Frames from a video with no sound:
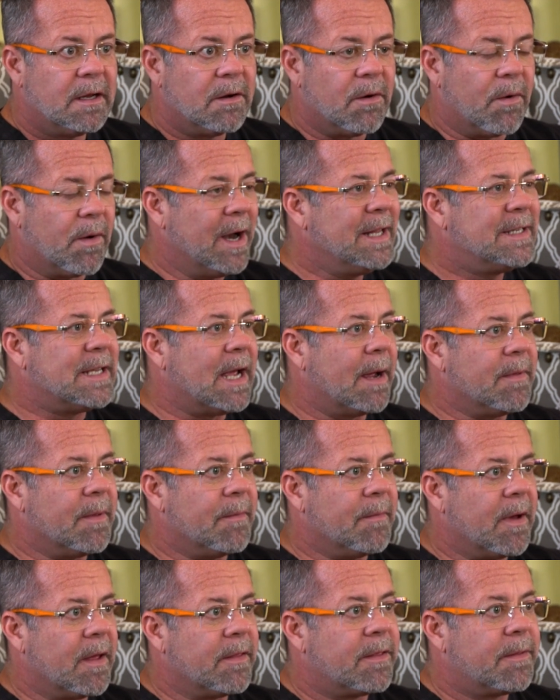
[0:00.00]
or any time of the
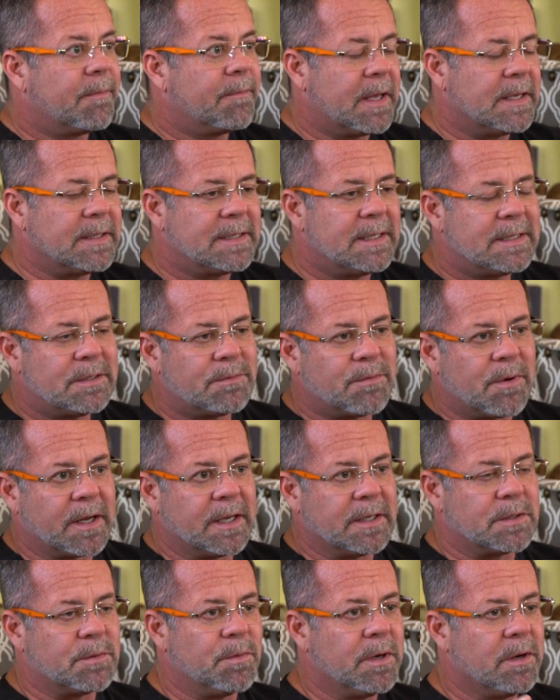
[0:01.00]
month, because this is where it
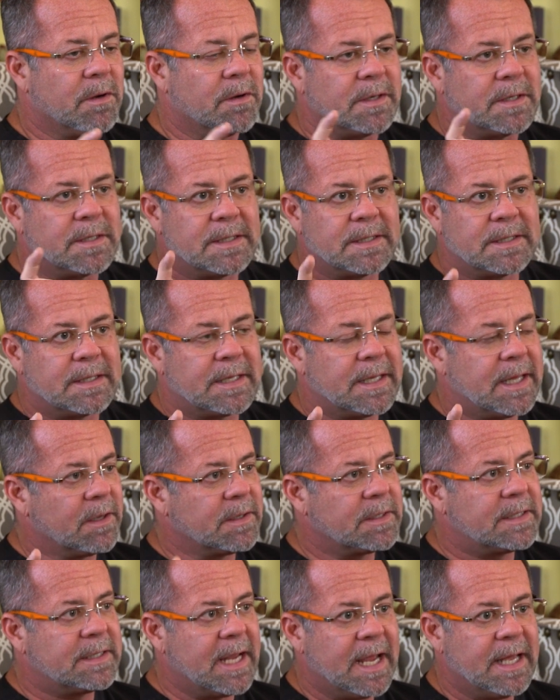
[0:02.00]
gets weird, is they'll
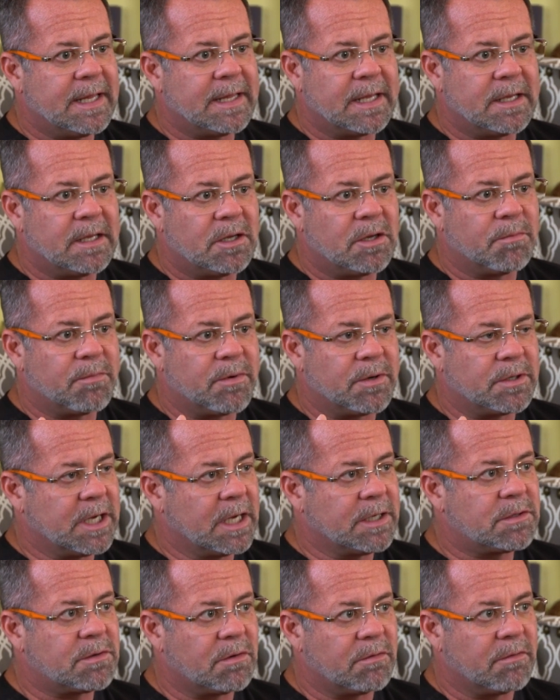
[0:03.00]
say that your
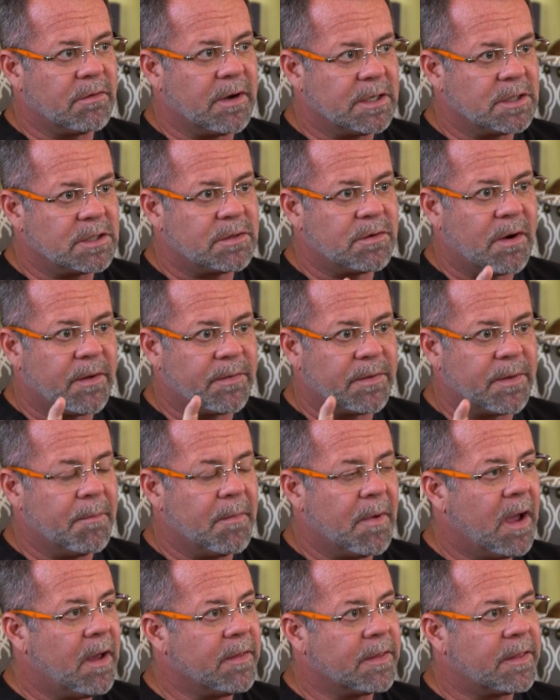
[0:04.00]
progesterone range throughout the
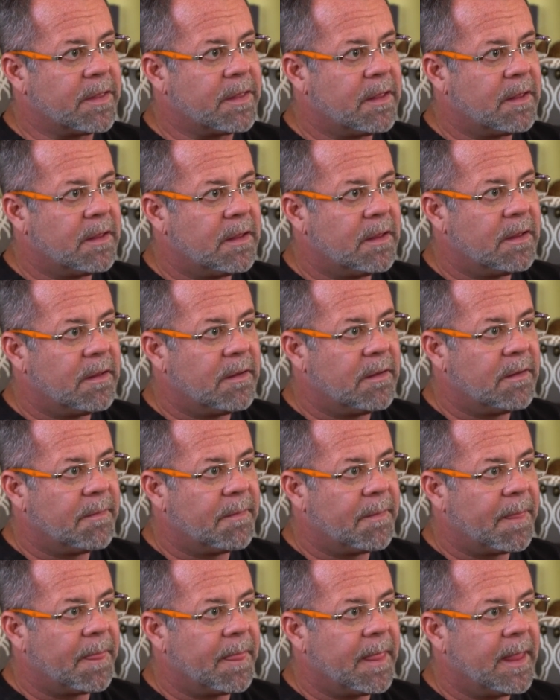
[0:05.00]
month,
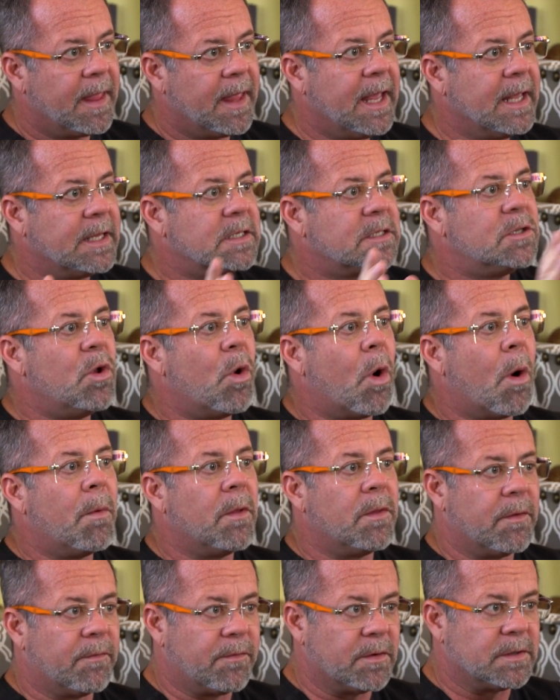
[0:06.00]
it's normal
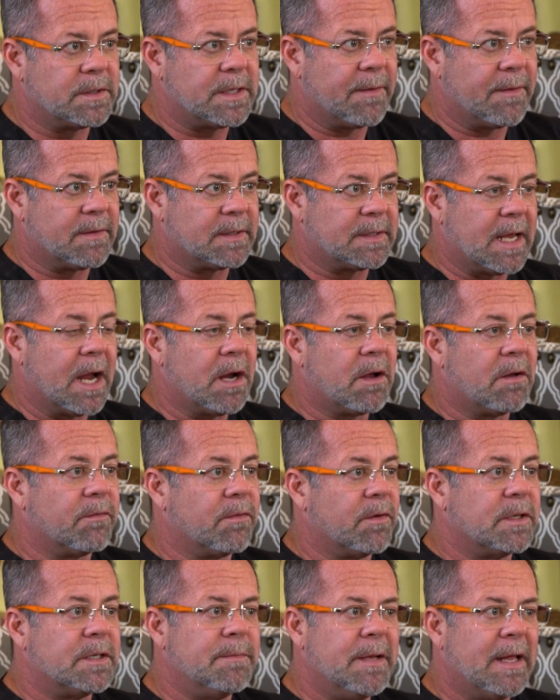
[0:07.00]
in the first the cycle
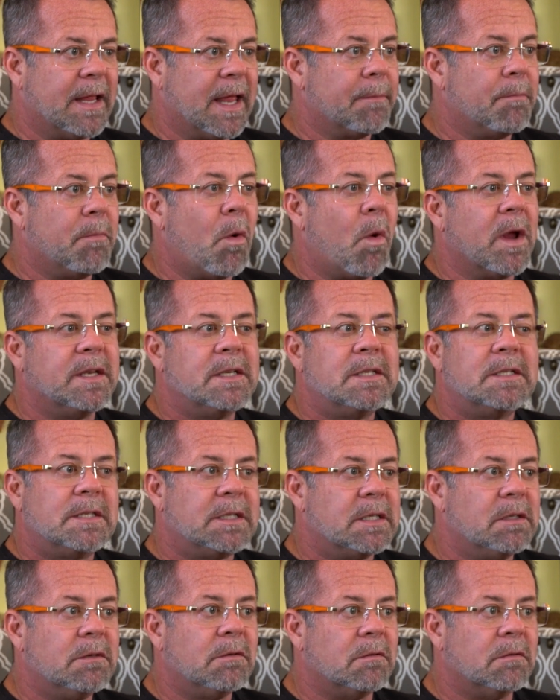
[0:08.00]
for it to be like
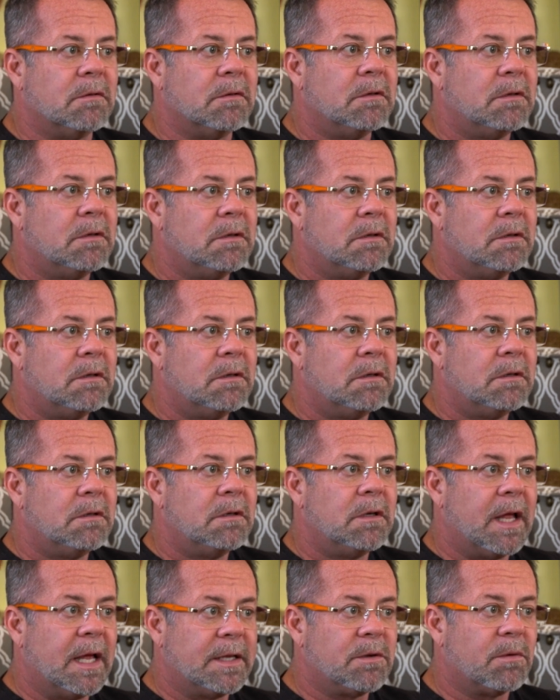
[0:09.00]
0.2.
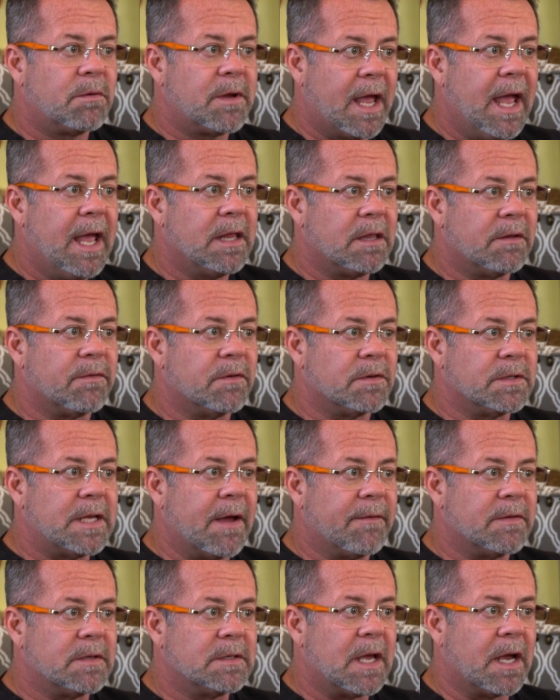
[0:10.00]
That's okay in the first
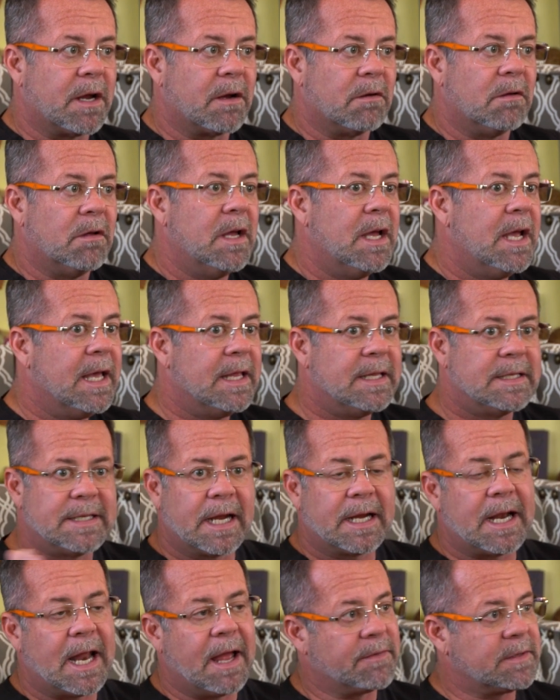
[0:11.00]
half of the cycle. The
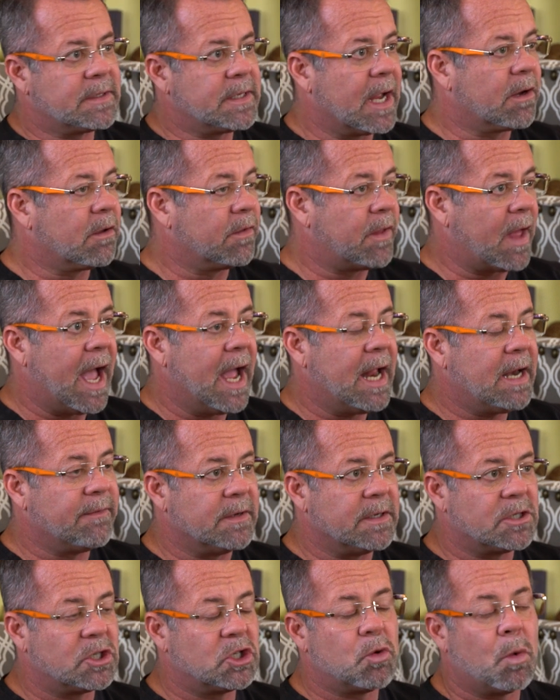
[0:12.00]
second half of the cycle, the height of
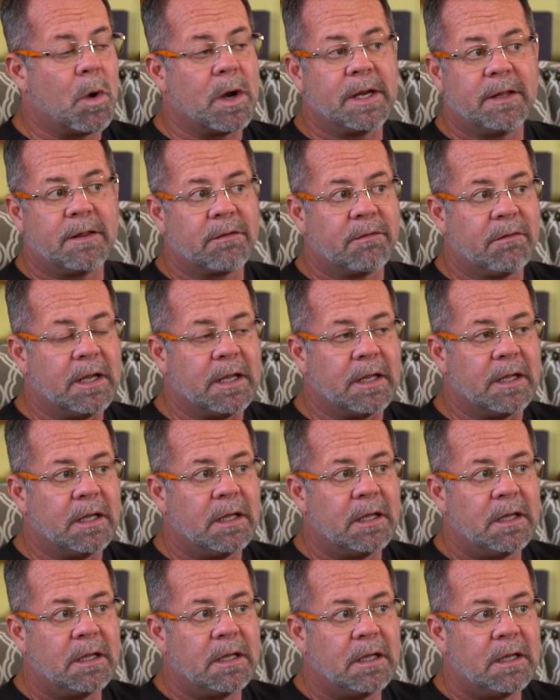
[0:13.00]
it is 23.
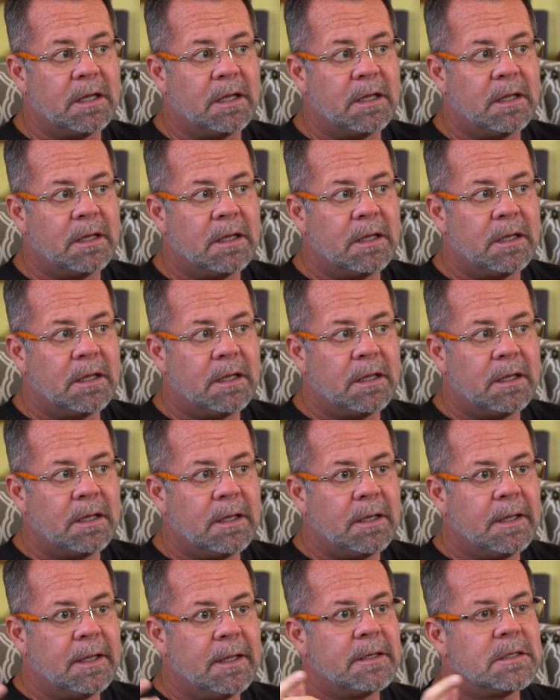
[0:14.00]

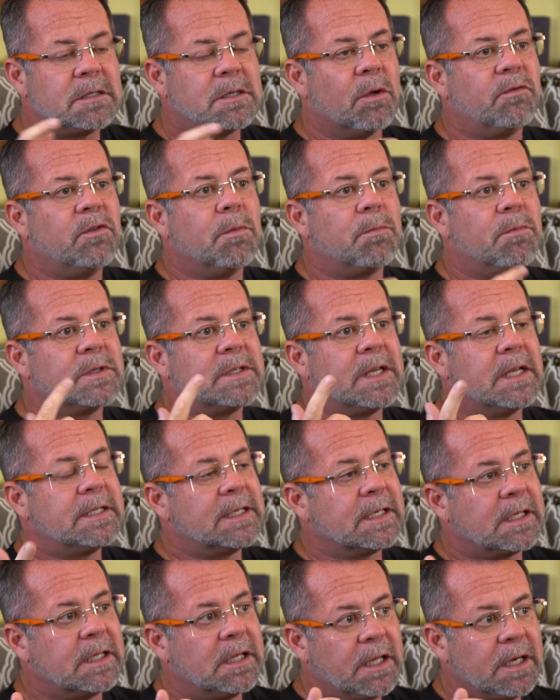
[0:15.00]
So if you present
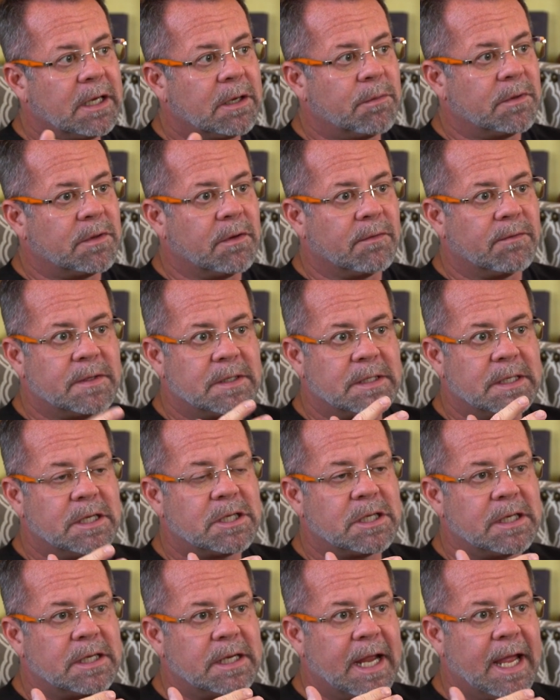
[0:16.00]
to clinic with your
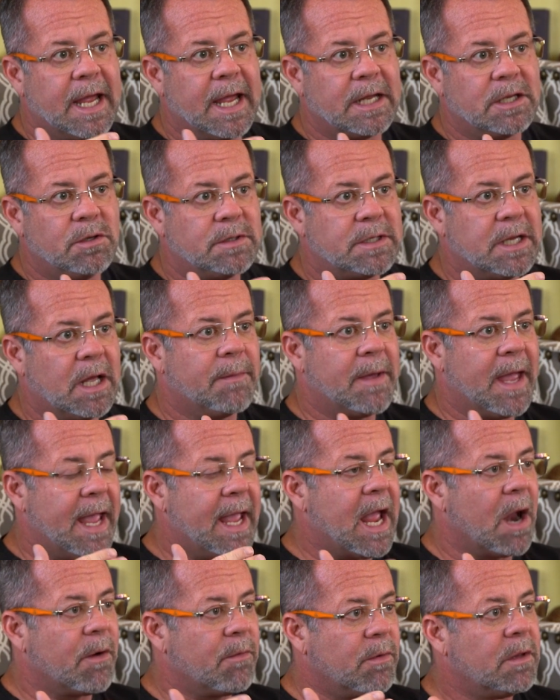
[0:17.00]
physician and you tell them,
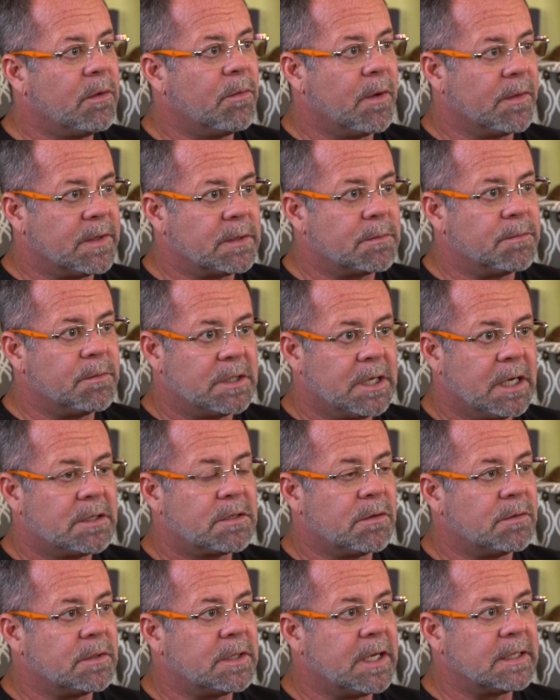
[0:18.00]
hey, I really want this
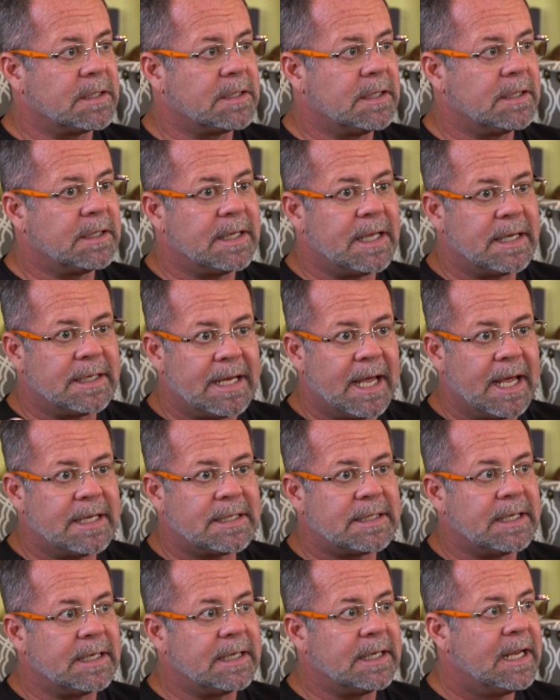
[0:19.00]
progesterone tested, and they
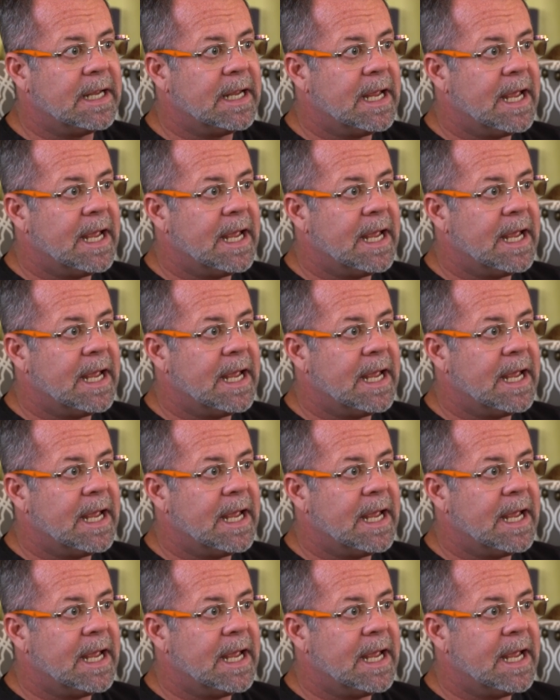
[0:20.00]
test it